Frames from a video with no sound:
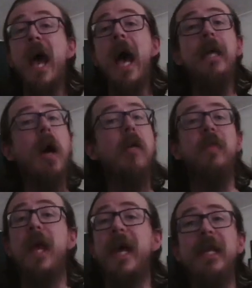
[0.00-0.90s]
And
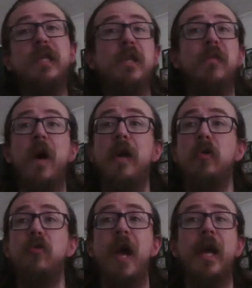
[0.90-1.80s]
after that, it leads to the final
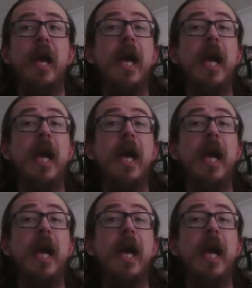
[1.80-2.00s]
track.